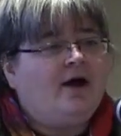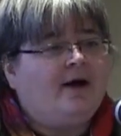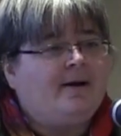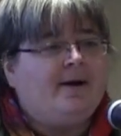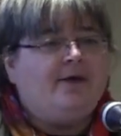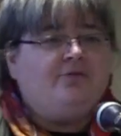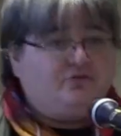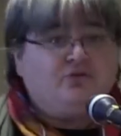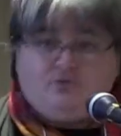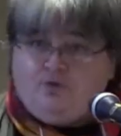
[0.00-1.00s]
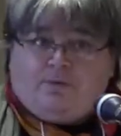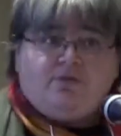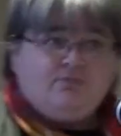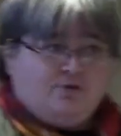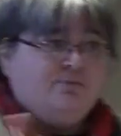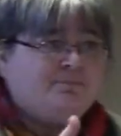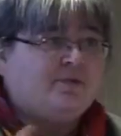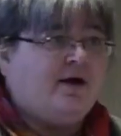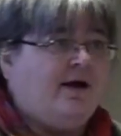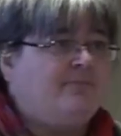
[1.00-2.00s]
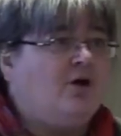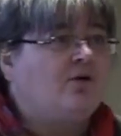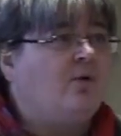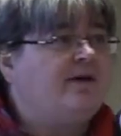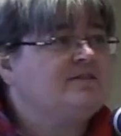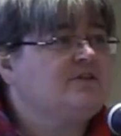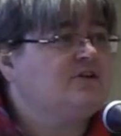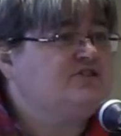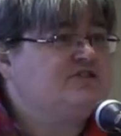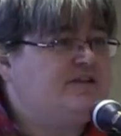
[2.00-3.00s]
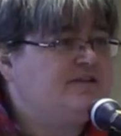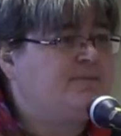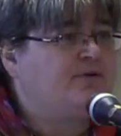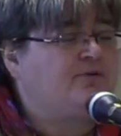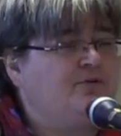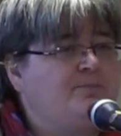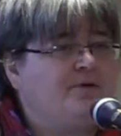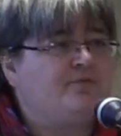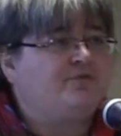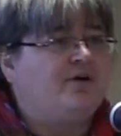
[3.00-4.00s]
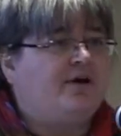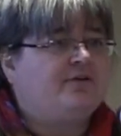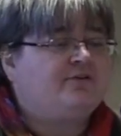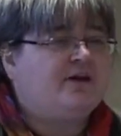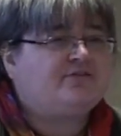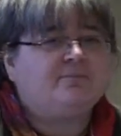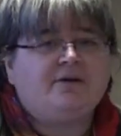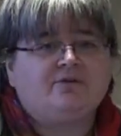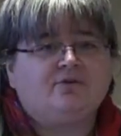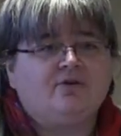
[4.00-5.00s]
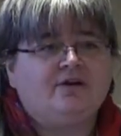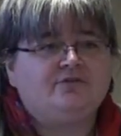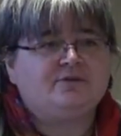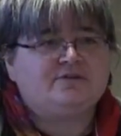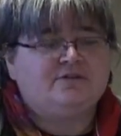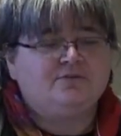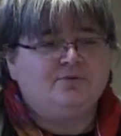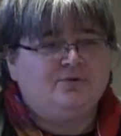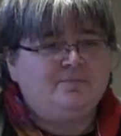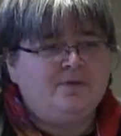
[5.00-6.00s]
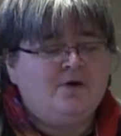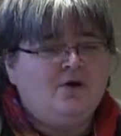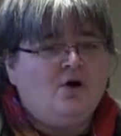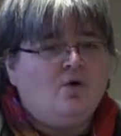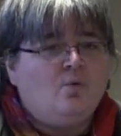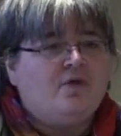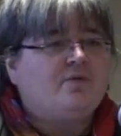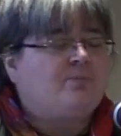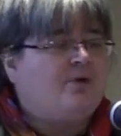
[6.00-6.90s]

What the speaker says: There's a group in the room, not quite as large as this, but a group of international medical graduates in the room with a